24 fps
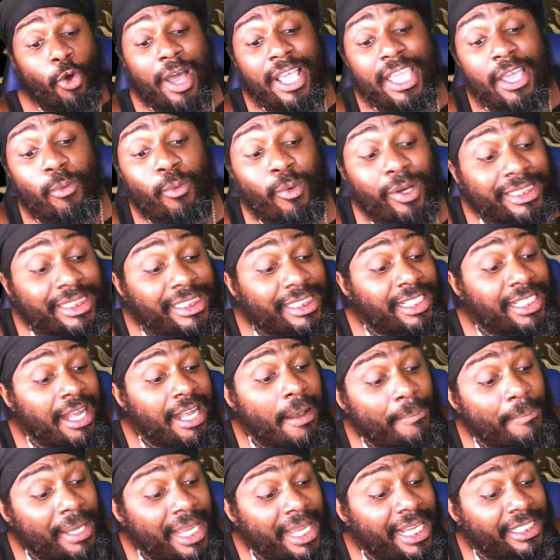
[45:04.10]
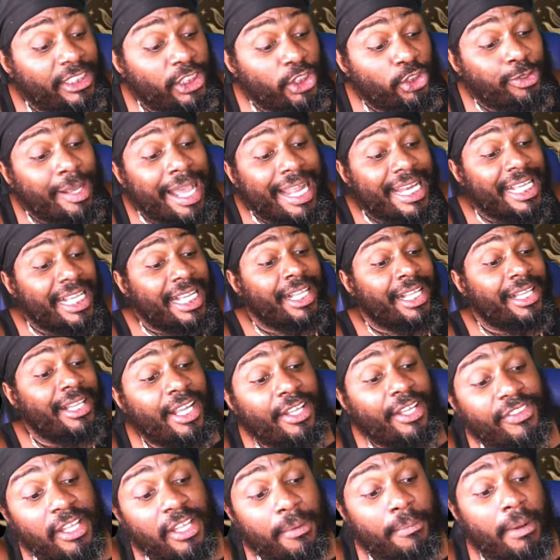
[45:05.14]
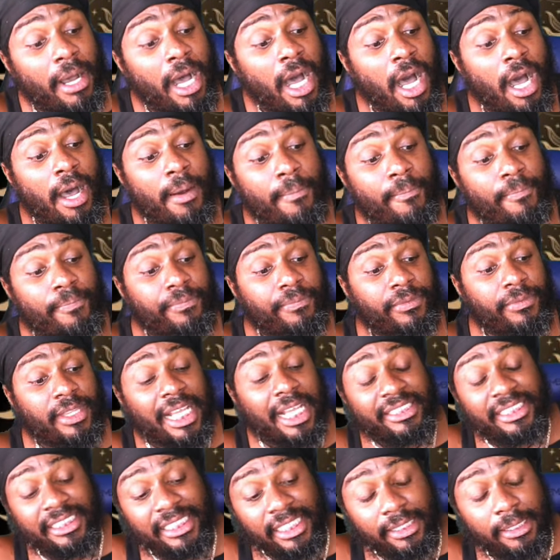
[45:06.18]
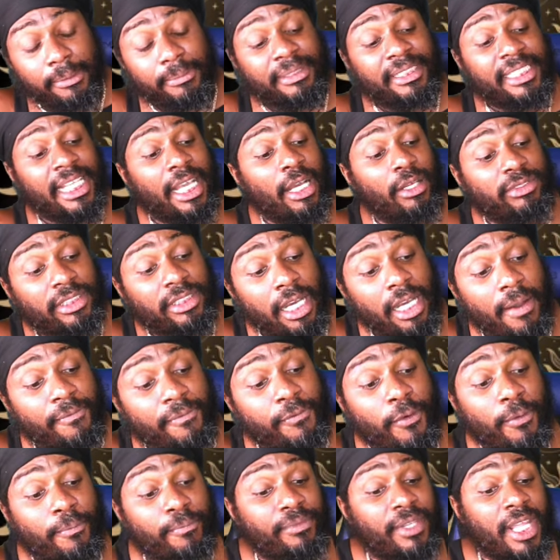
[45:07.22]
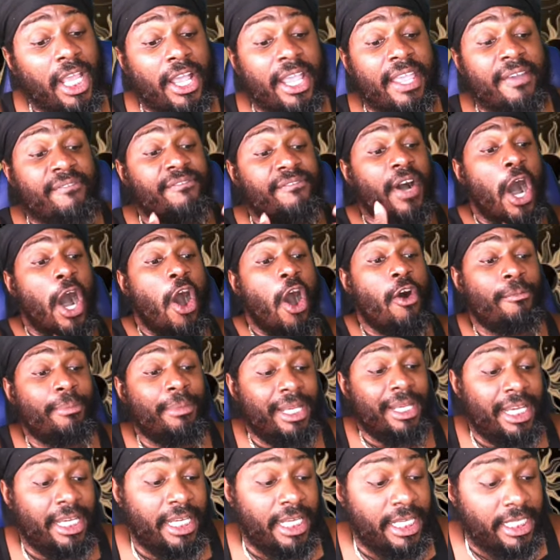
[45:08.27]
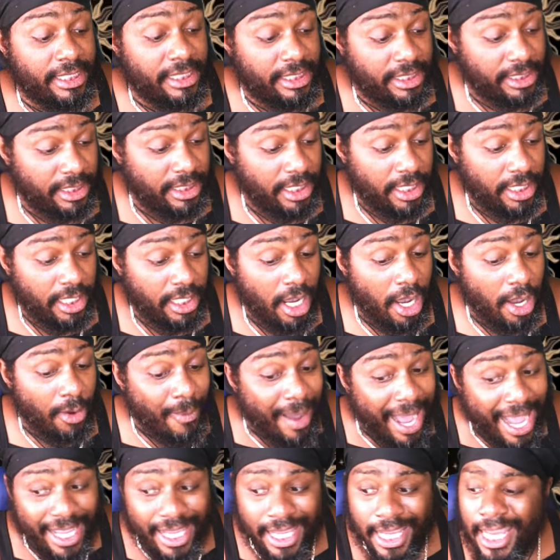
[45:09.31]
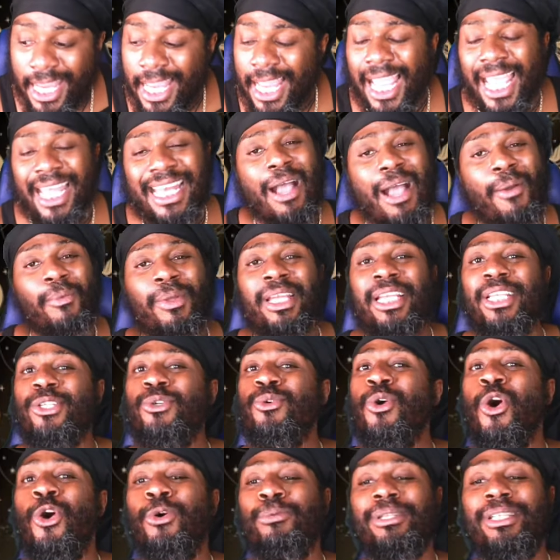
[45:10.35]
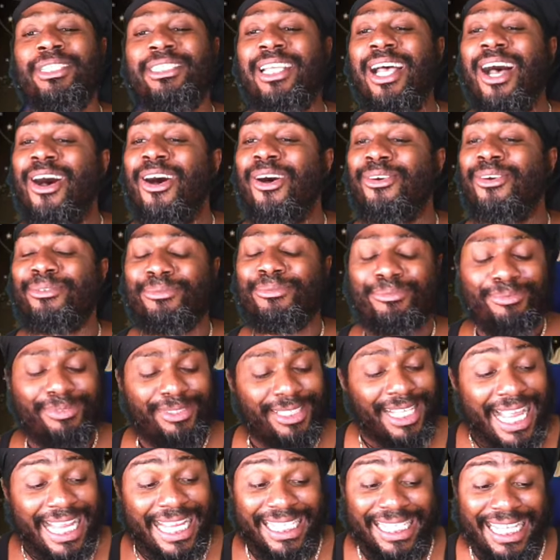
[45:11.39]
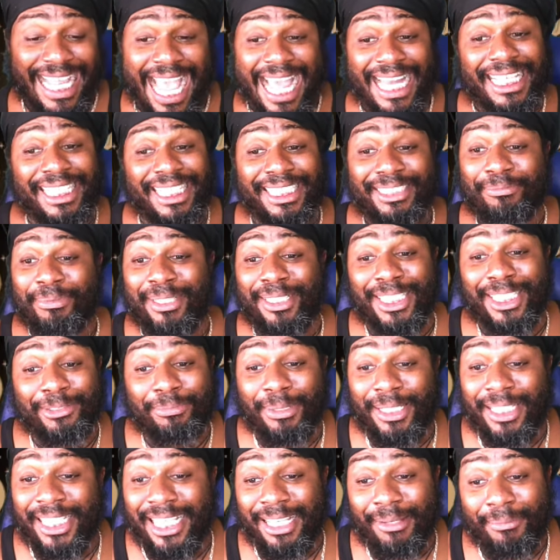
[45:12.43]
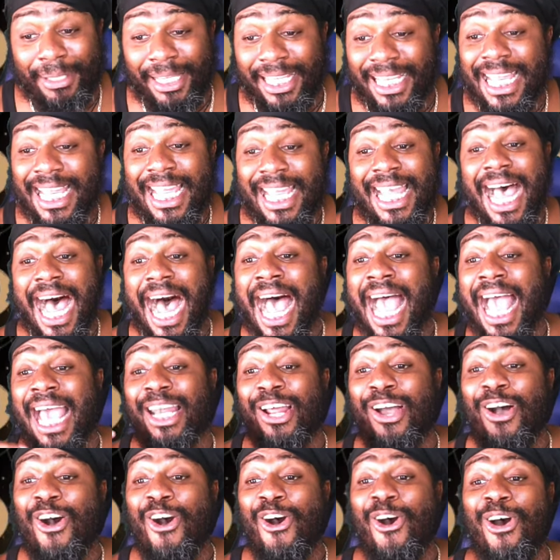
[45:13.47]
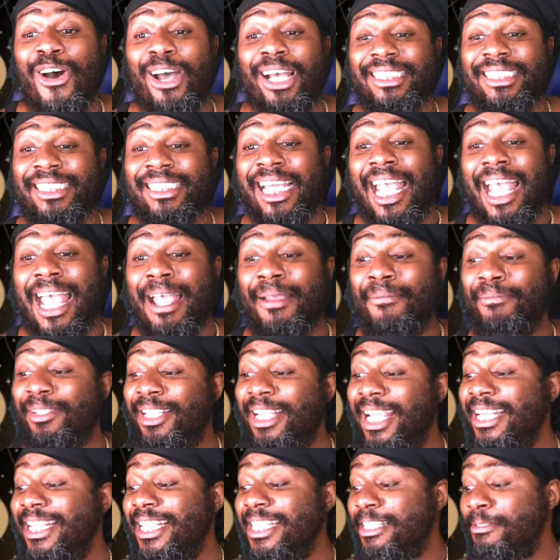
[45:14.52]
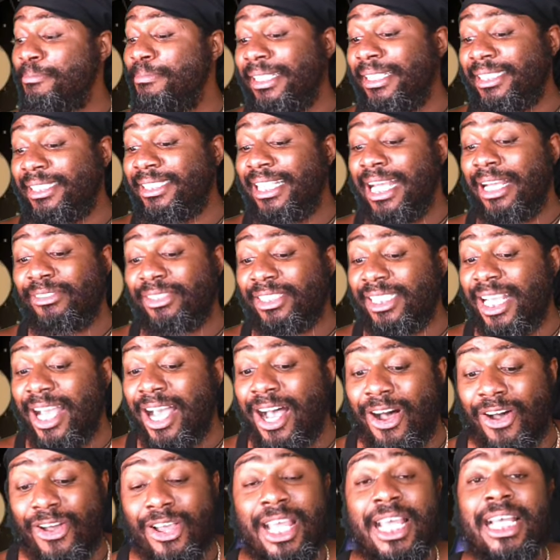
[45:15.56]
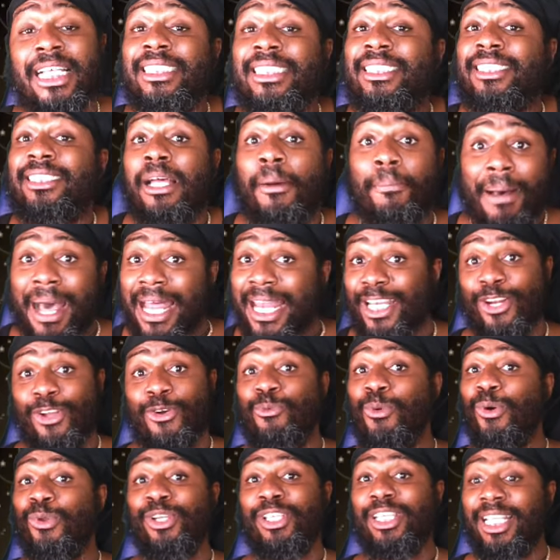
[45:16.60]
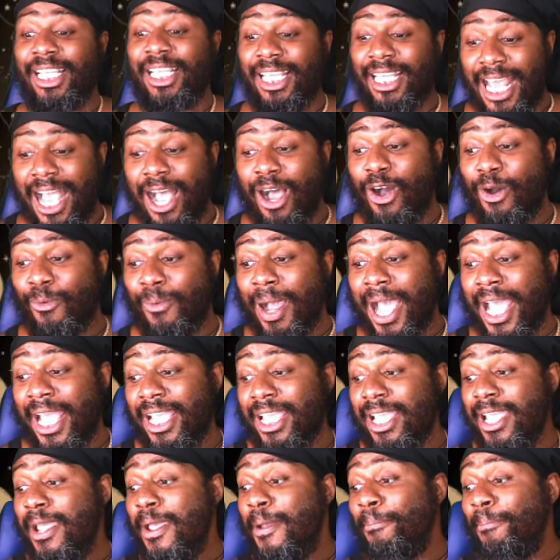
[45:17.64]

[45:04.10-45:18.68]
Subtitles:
lawyer wants to come in to try to clear them up, that's themselves up from their involvement in this. All right? And I really do hope that y'all like got this, because believe me, I had a hard time getting this message out to y'all. Somebody don't want it to get out, all right?